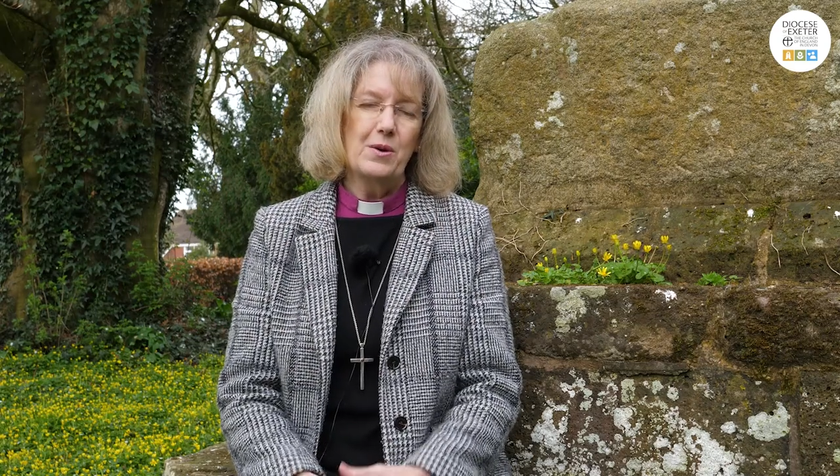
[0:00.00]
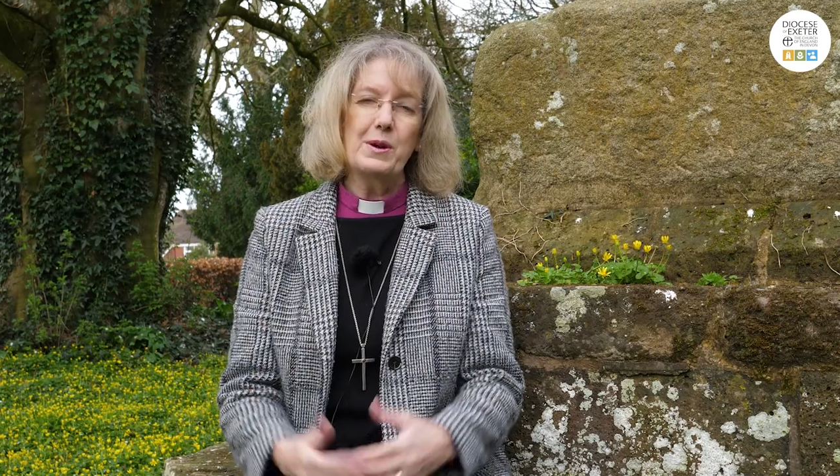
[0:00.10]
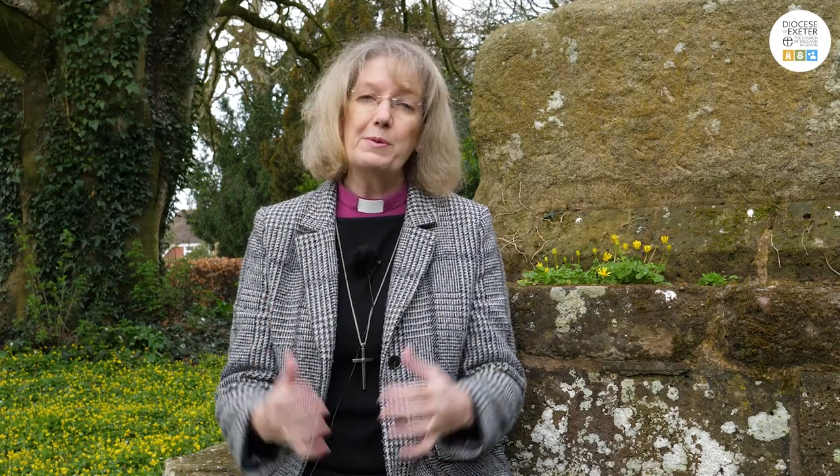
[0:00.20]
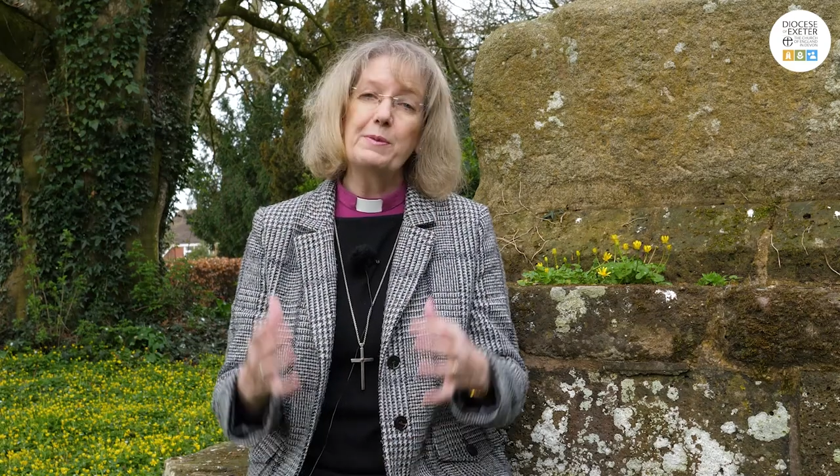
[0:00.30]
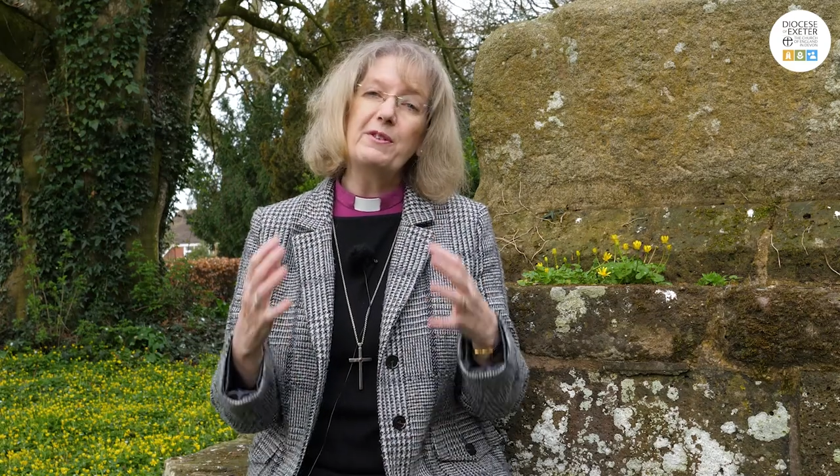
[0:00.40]

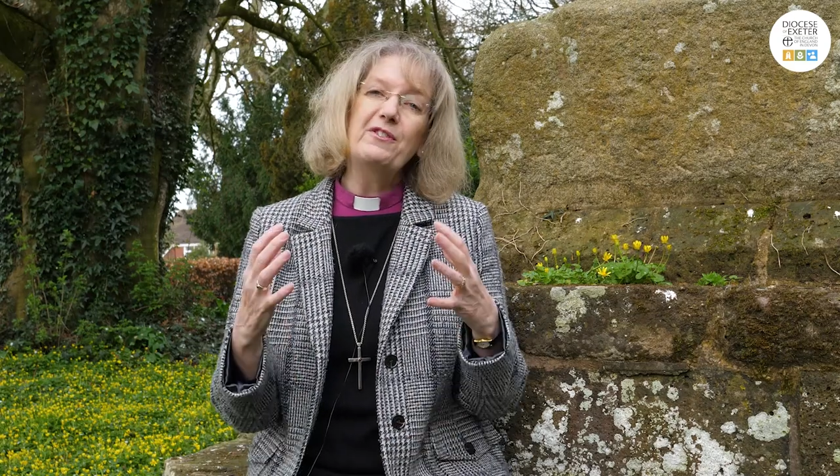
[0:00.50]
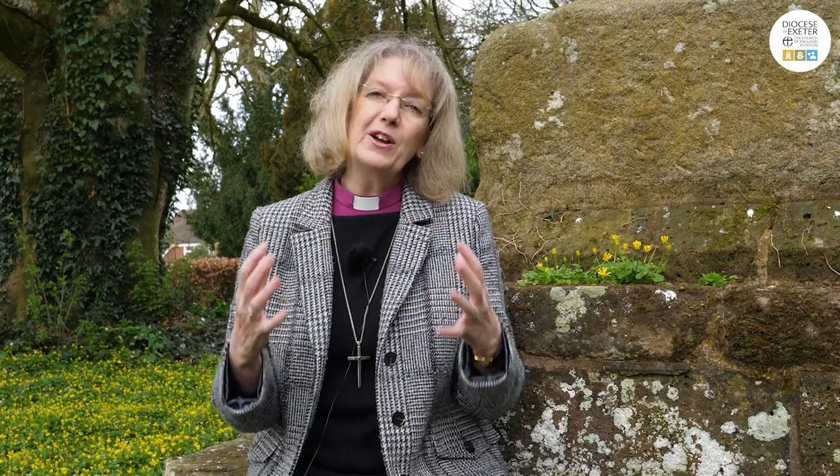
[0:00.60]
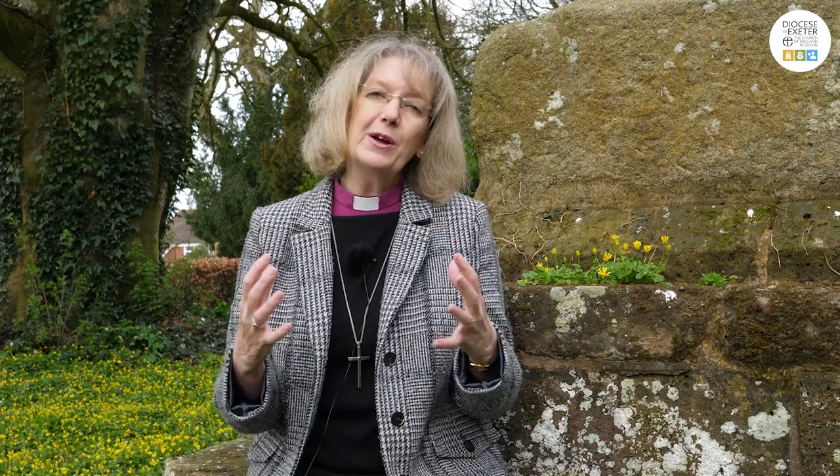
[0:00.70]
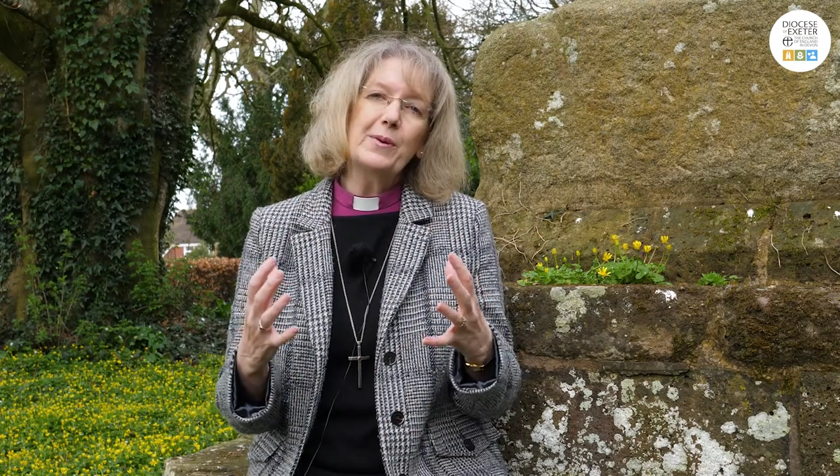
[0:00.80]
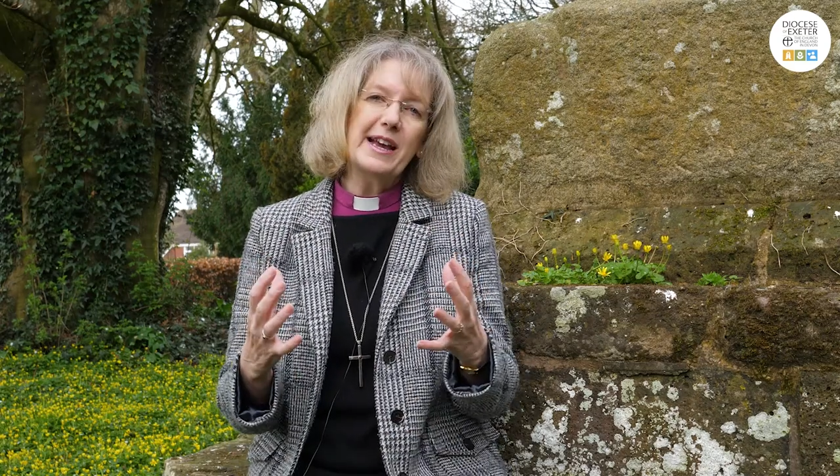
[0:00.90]
We would be
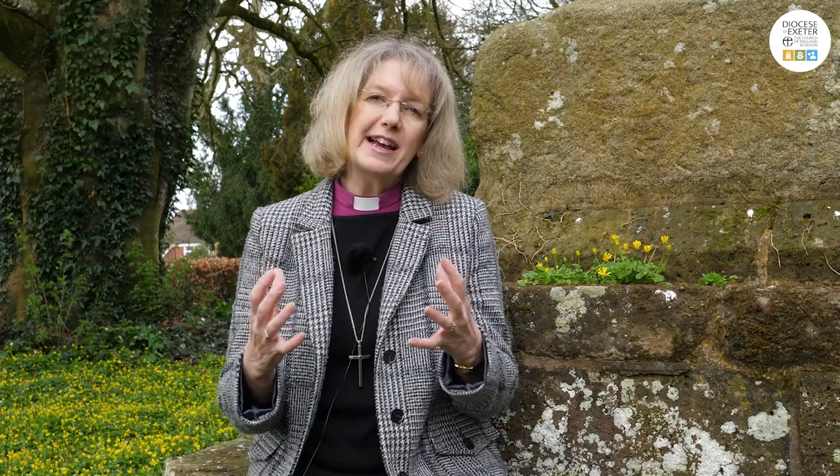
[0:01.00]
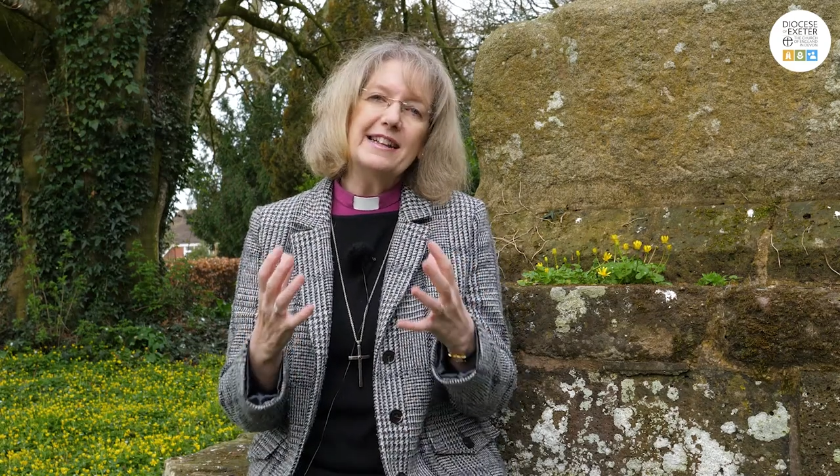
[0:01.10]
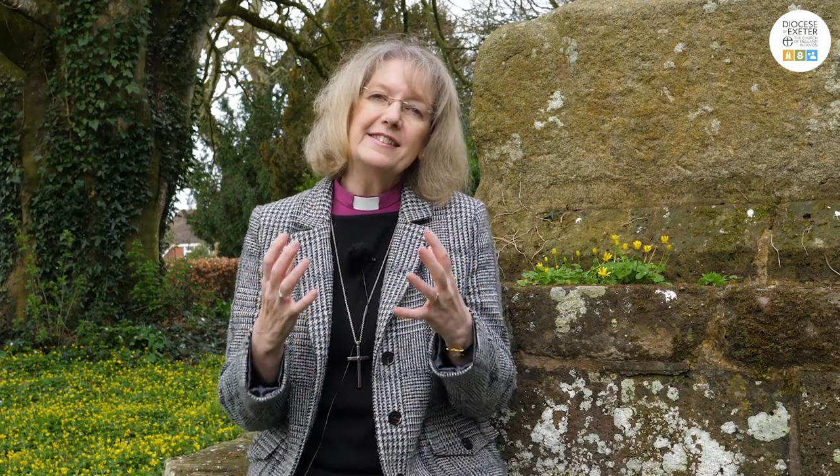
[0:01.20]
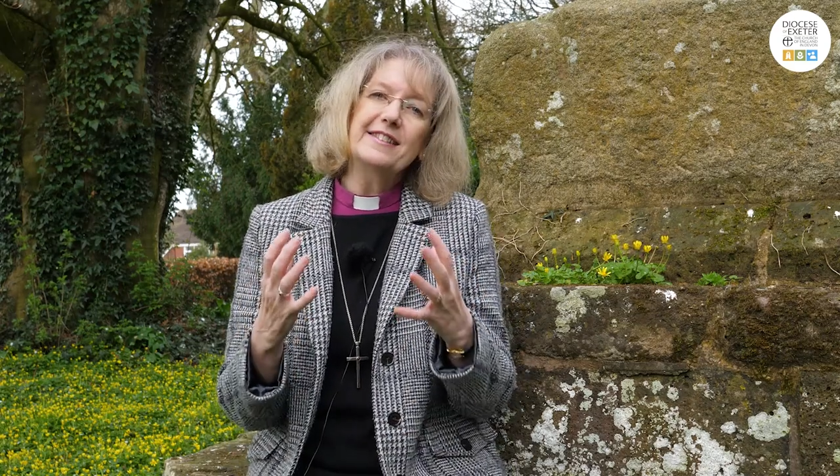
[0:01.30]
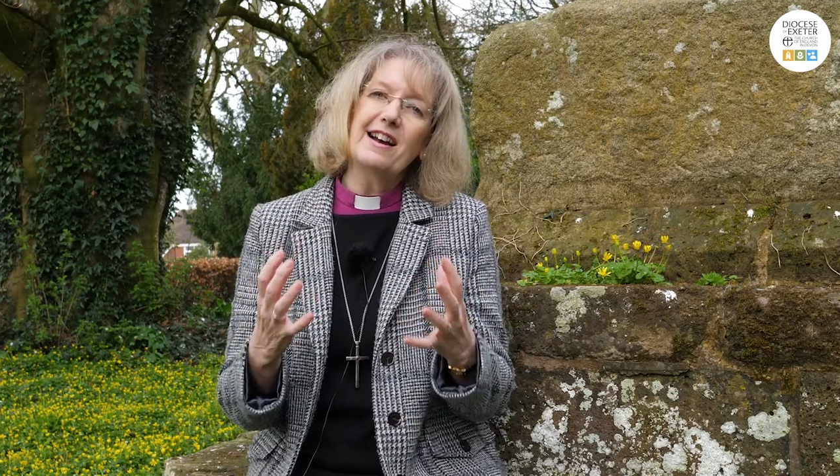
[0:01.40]
following
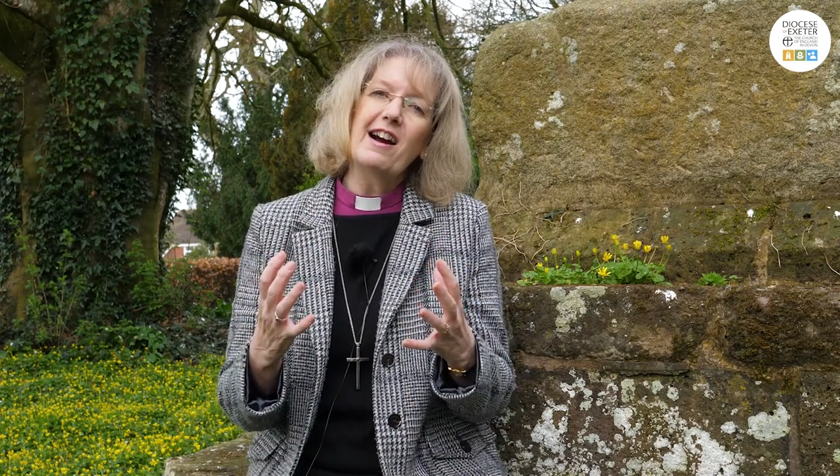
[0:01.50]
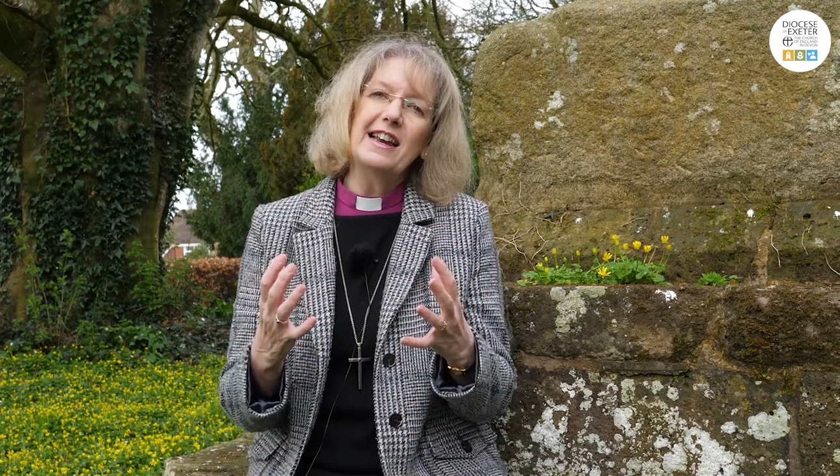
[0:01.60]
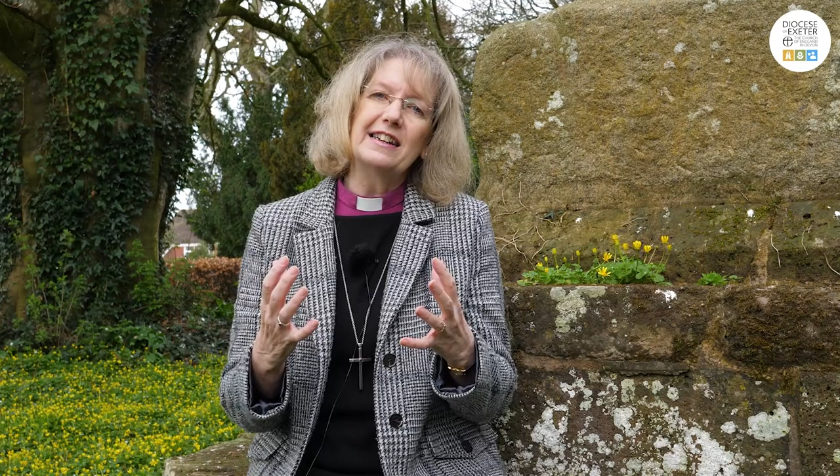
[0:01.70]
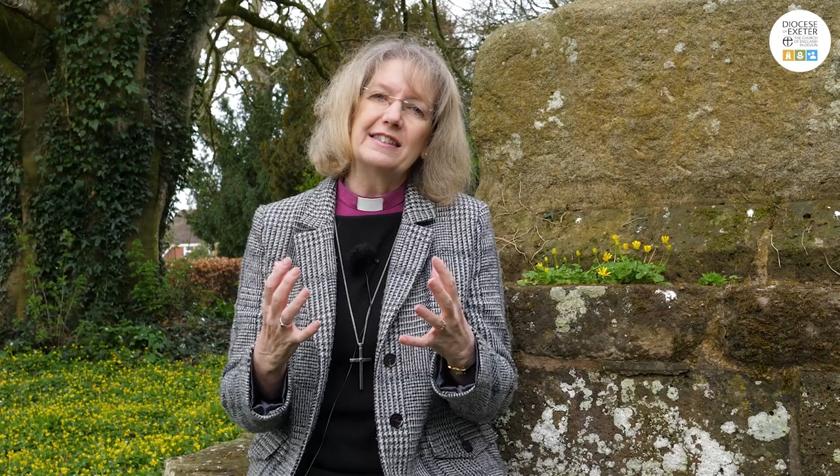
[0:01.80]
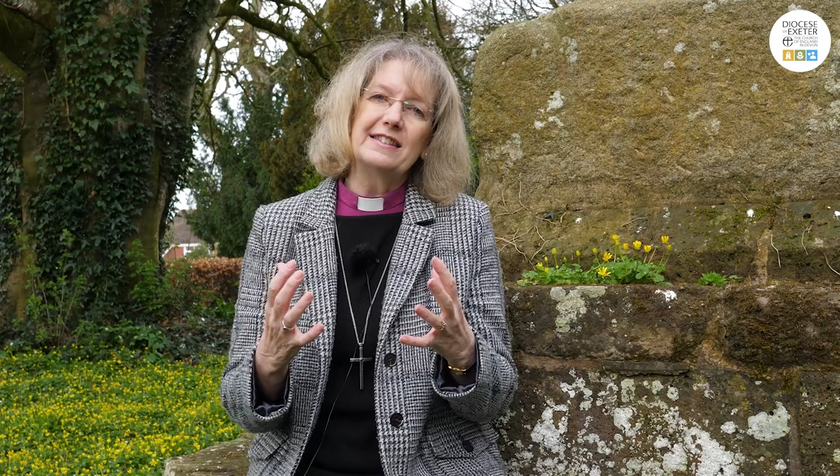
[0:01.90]
in
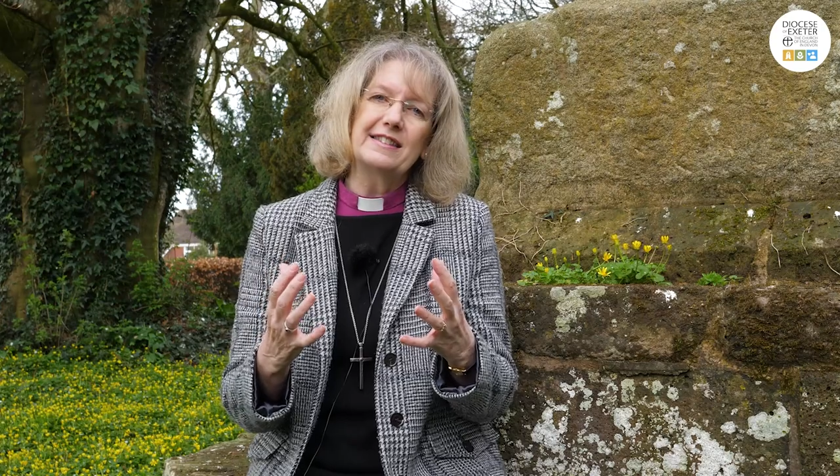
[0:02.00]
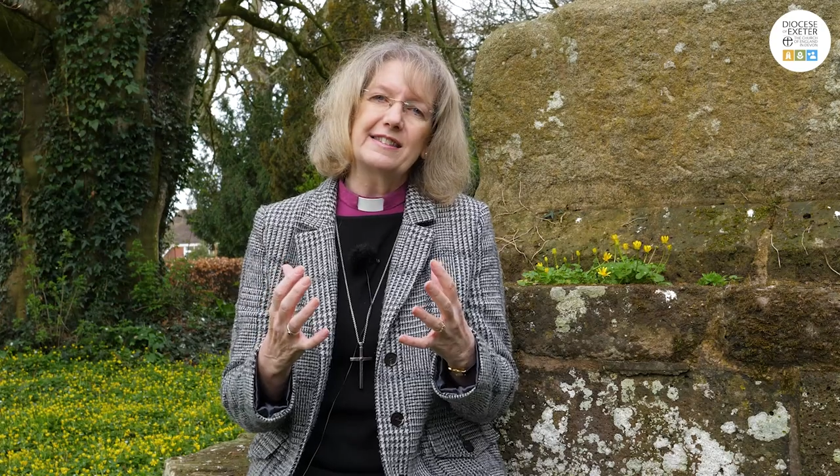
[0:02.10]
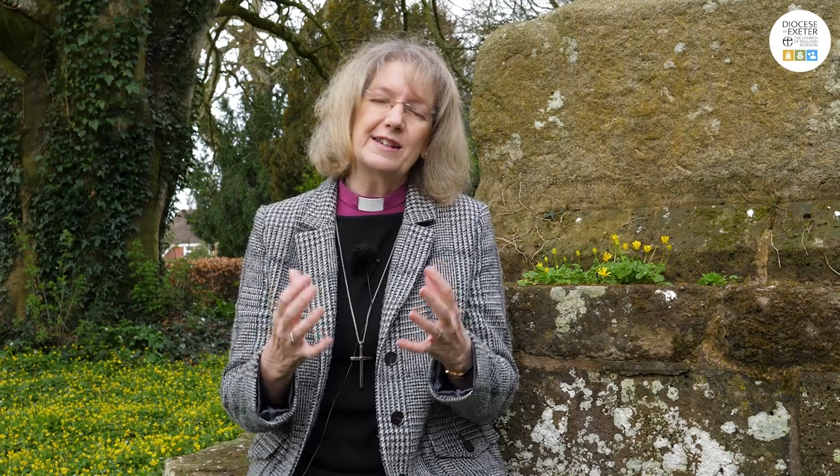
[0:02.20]
silence.